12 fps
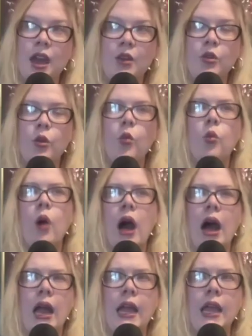I don't know
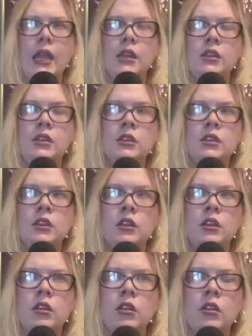why,
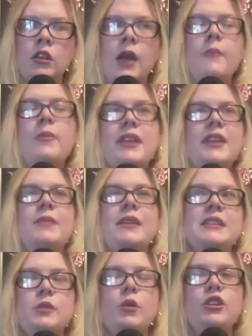but then it
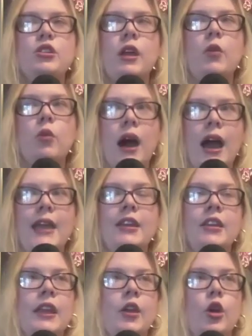makes me wonder, like, why,
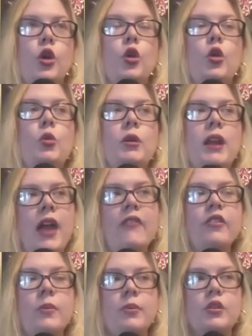like, who would
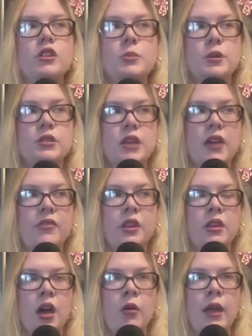ever approach Persephone
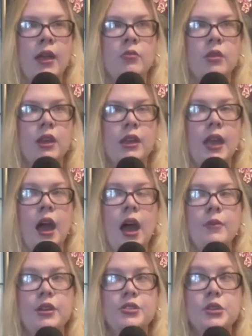that way and be like, yeah,
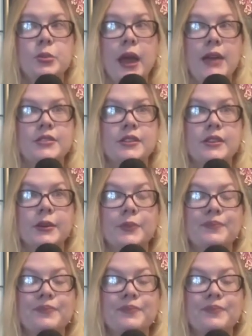I'm going to surpass you?